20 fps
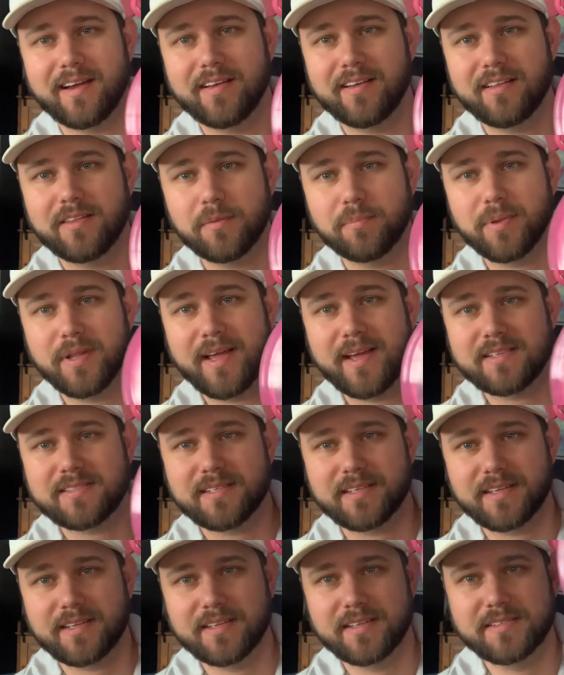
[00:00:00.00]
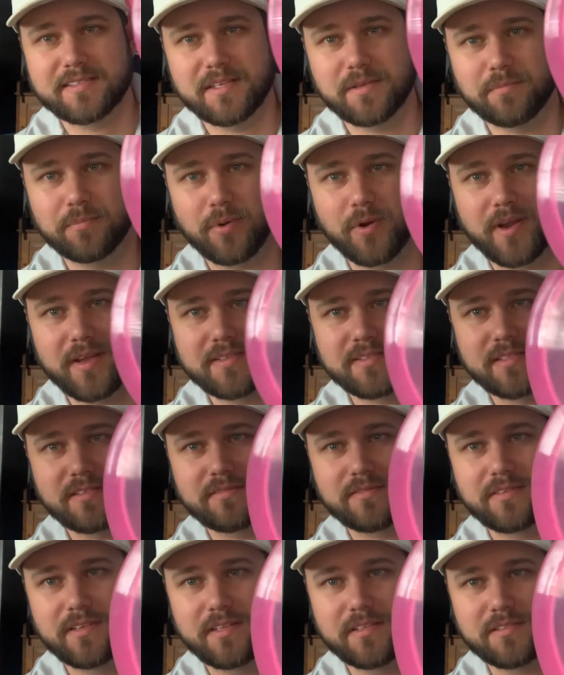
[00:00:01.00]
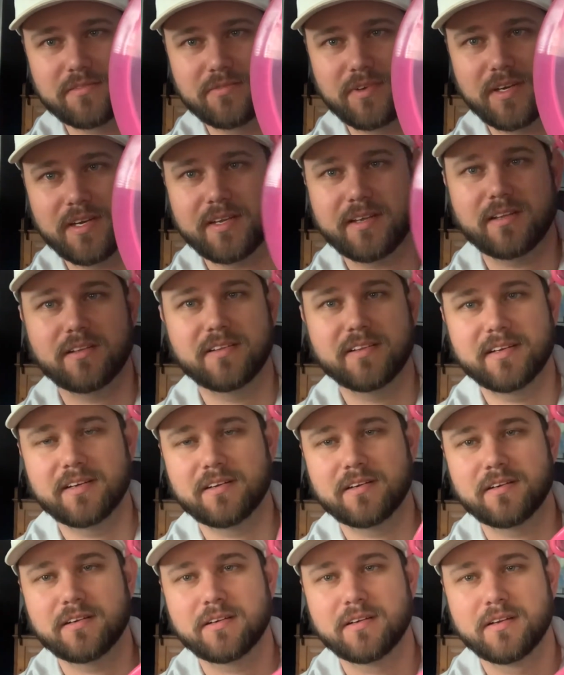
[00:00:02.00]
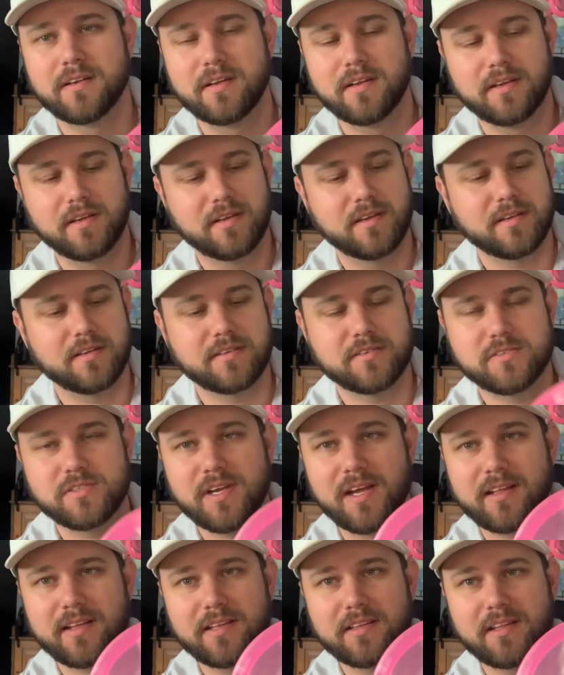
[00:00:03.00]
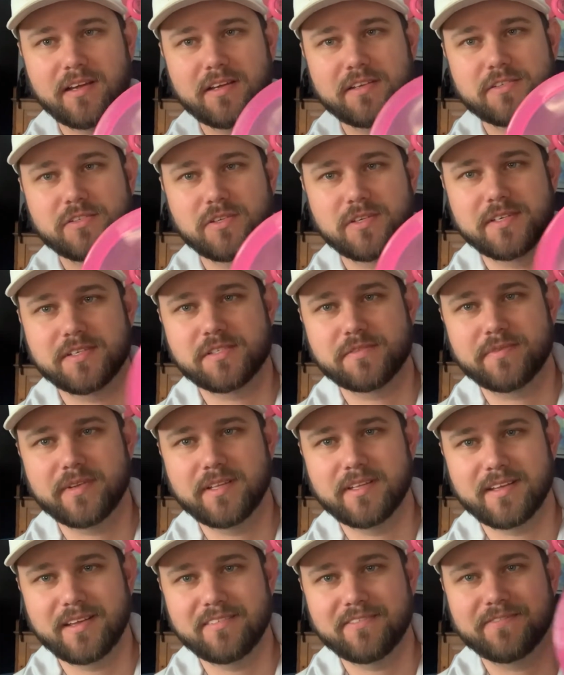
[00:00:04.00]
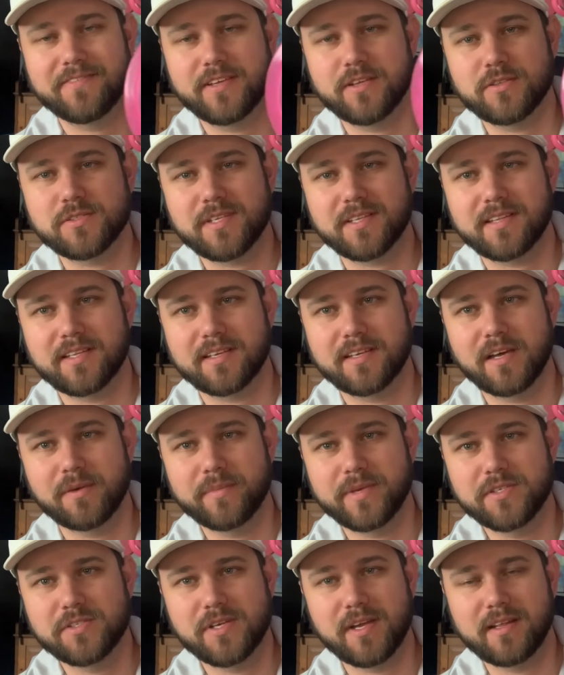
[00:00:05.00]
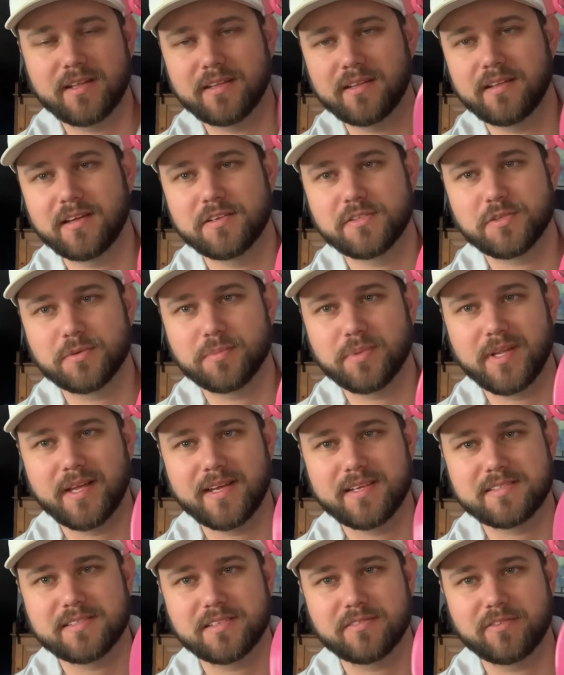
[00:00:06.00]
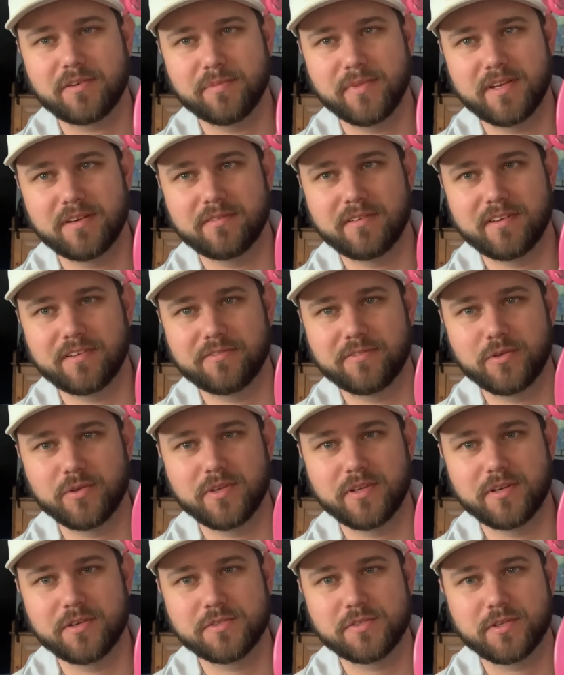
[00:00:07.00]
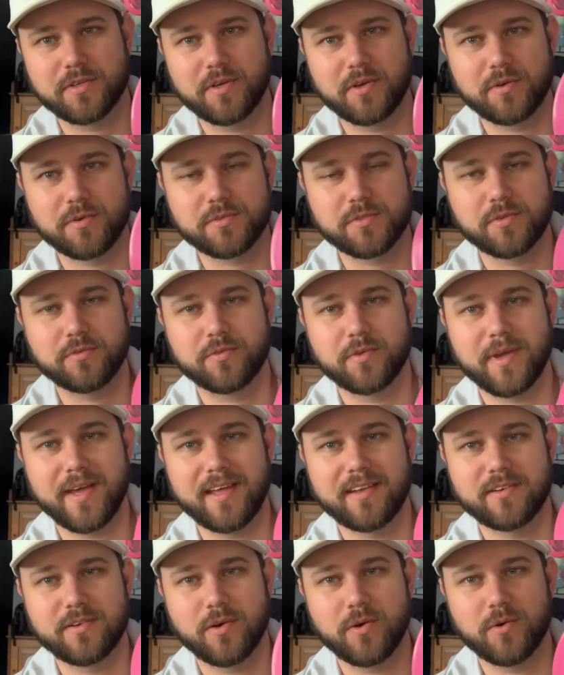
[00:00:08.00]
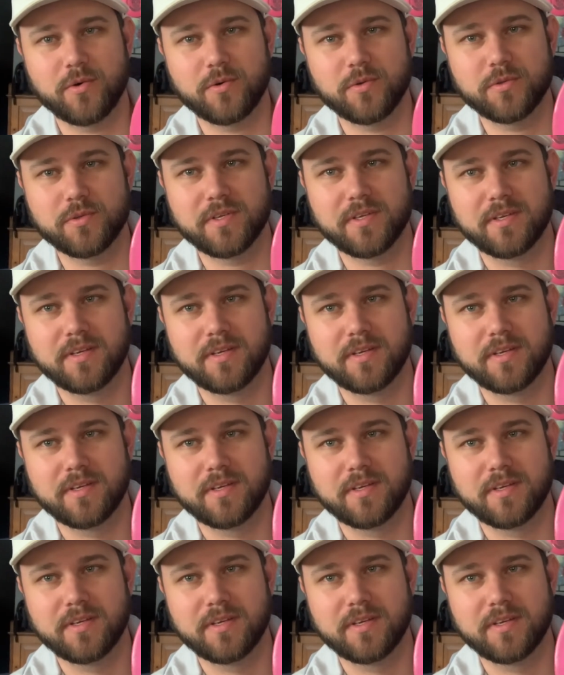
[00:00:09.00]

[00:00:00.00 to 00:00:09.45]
the plastic is impressive. It's very clear, Jolly Launcher-ish feeling. It feels like the Gumby Jolly Launcher plastic from Innova a few years ago. So if you had an old